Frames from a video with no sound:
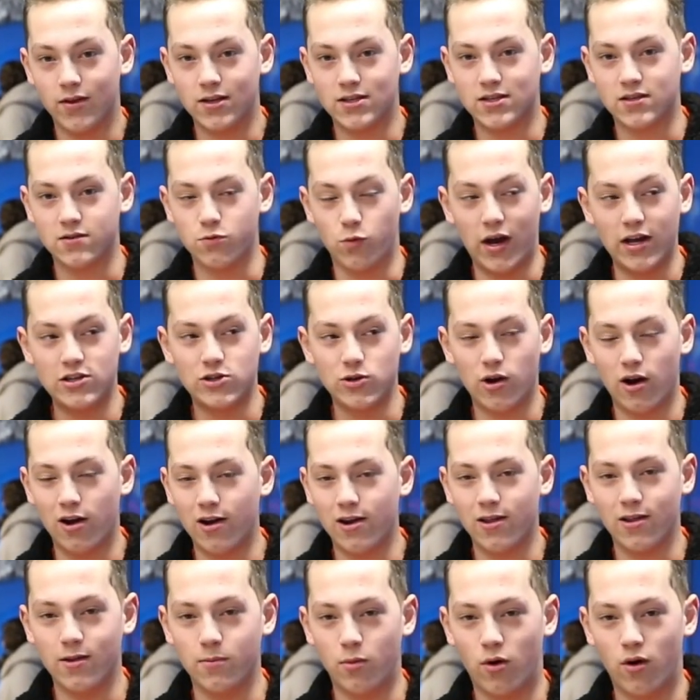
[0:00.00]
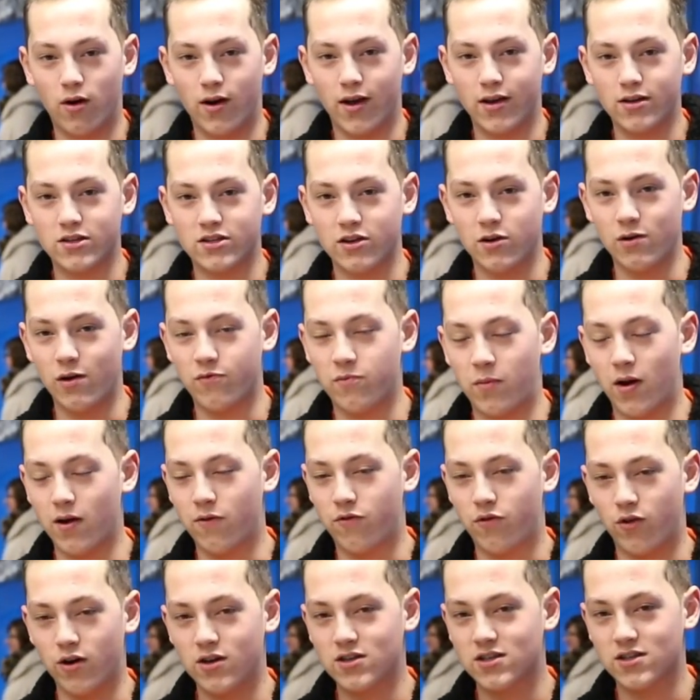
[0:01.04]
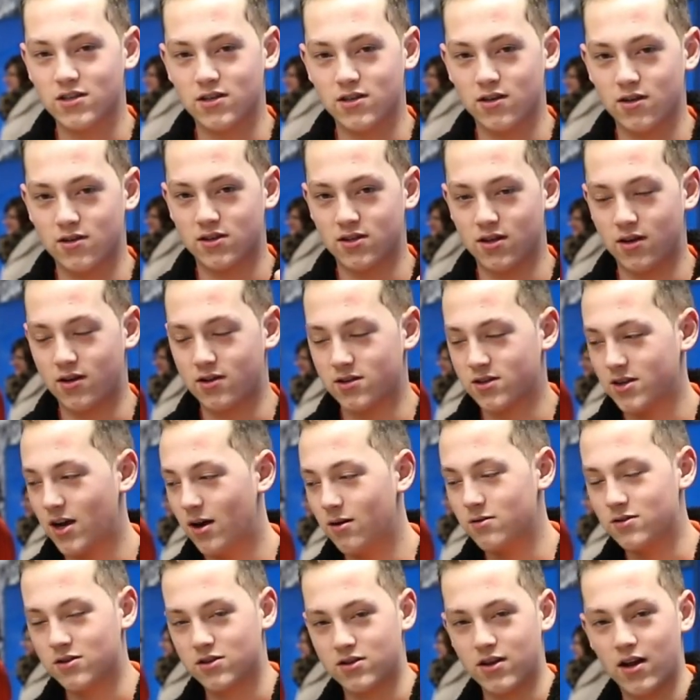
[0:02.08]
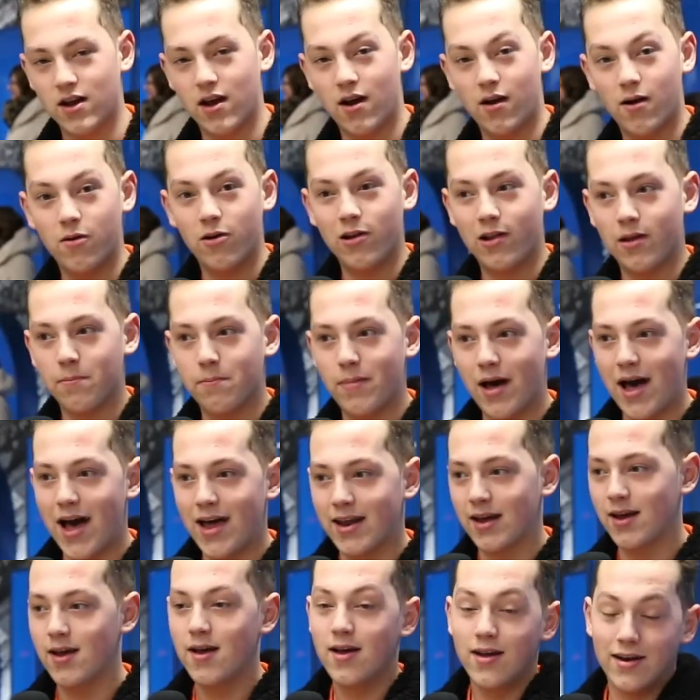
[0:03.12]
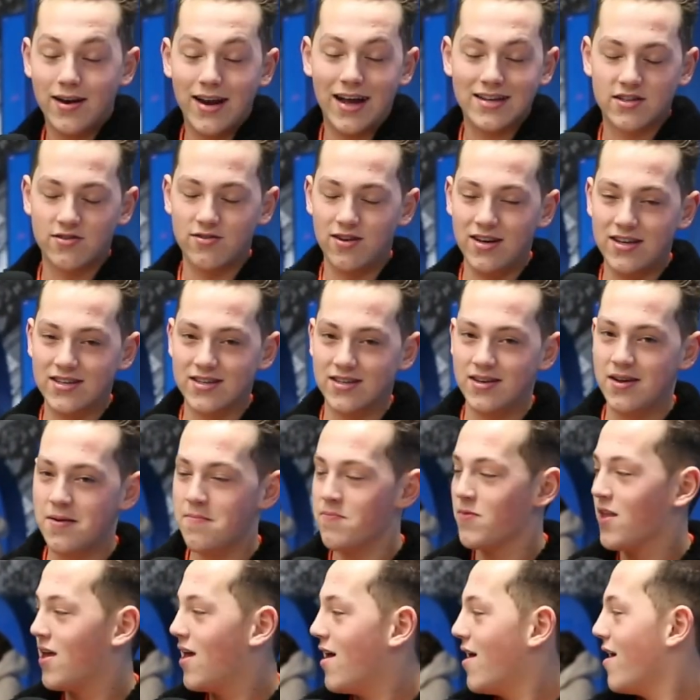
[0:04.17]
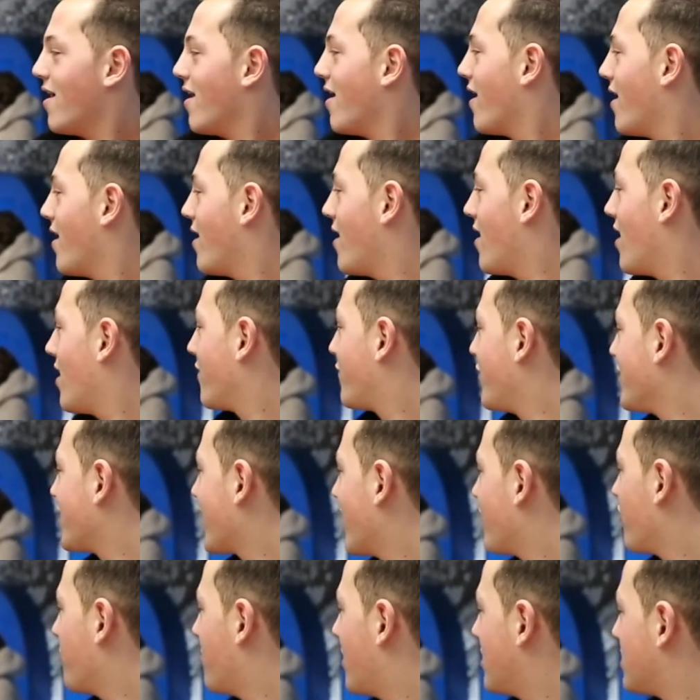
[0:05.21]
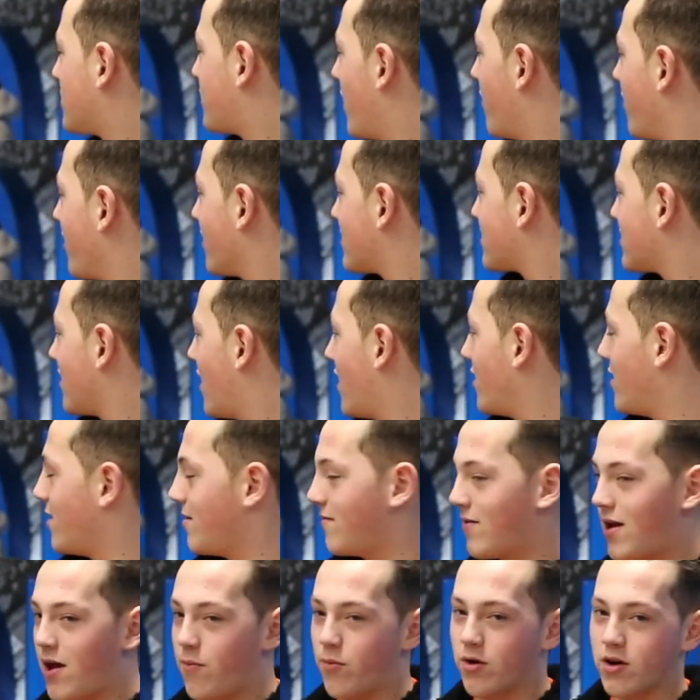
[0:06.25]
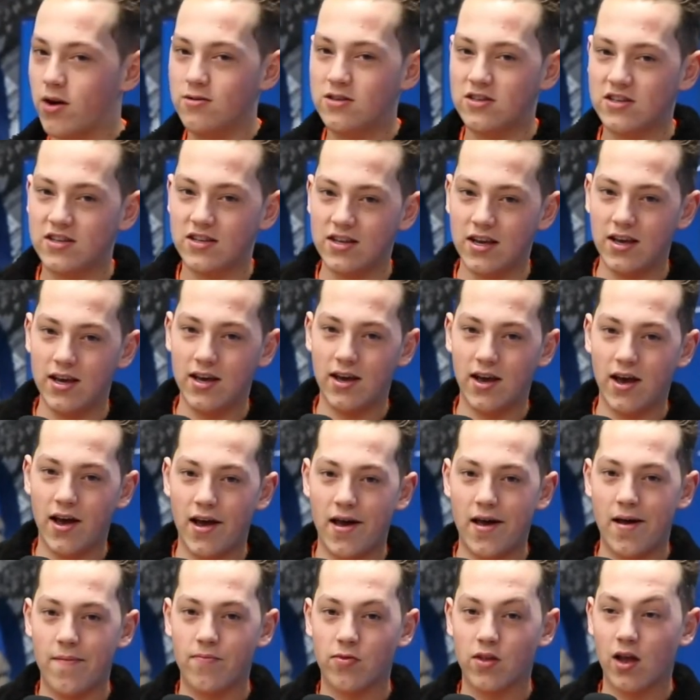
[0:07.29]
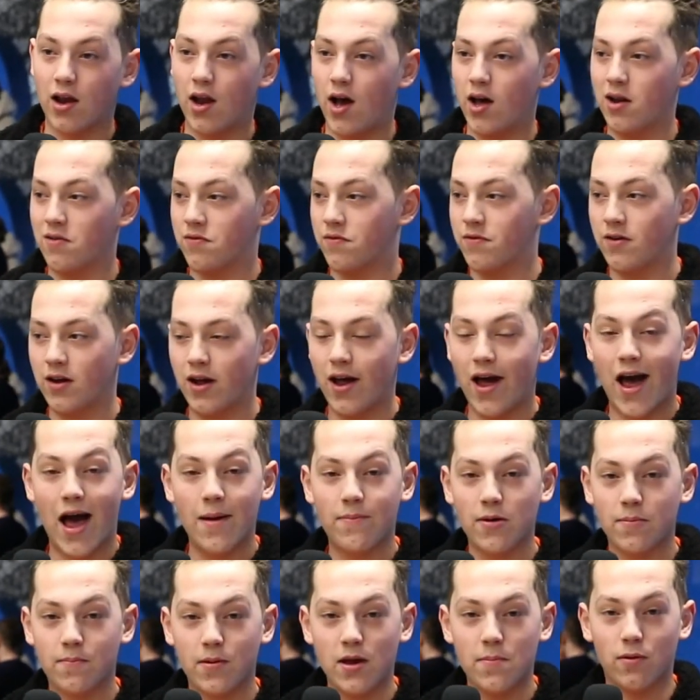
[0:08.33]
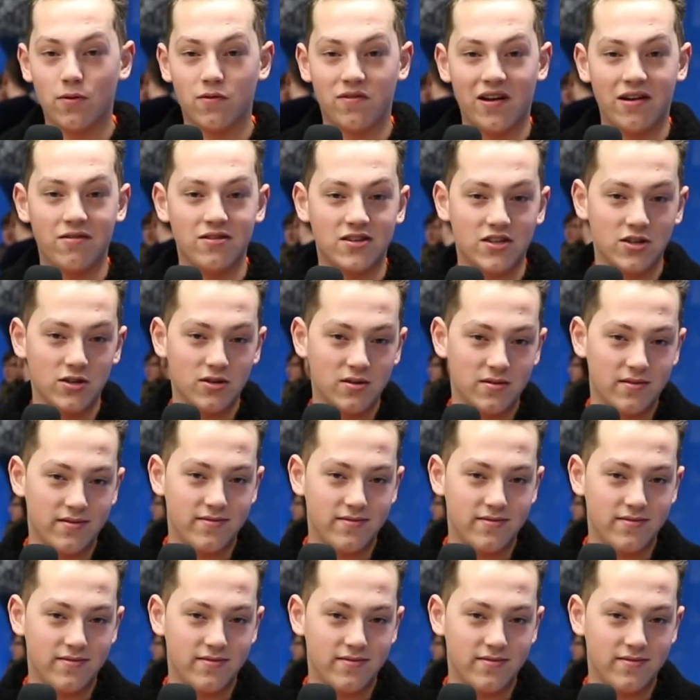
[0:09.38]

It's way too early in the morning, so if my voice sounds really bad, that's the reason. I think everybody's very excited, and we're going to see a lot of happy people very soon.